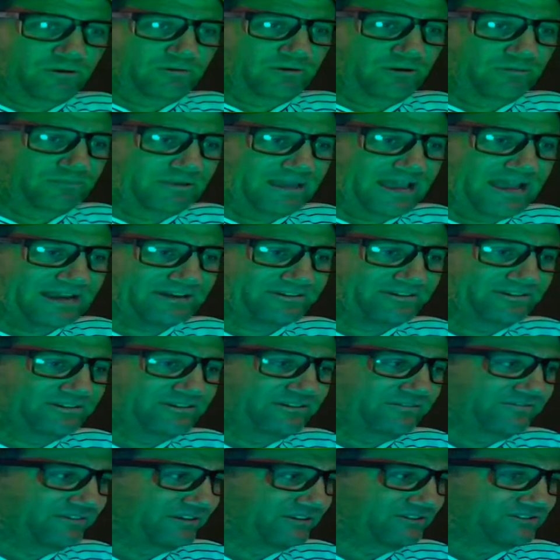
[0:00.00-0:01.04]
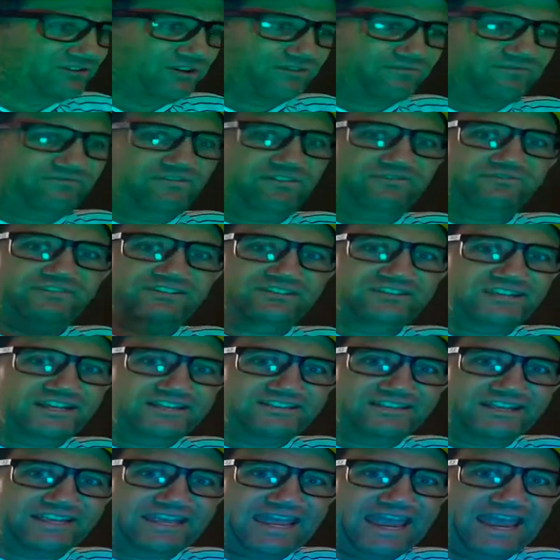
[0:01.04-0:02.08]
not be accurate. I think it was like 50 cents
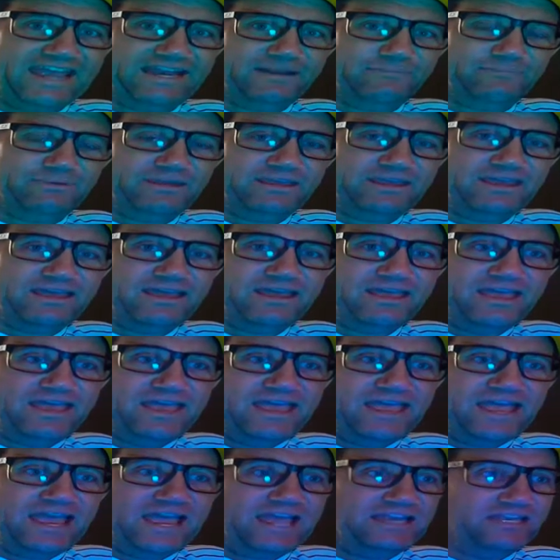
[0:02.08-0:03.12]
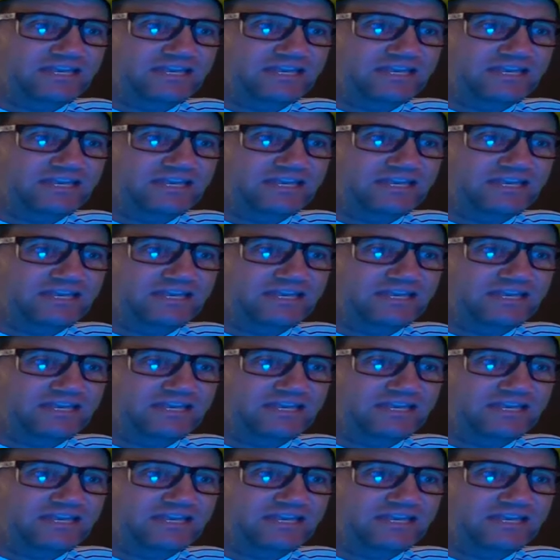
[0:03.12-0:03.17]
a can of beer, and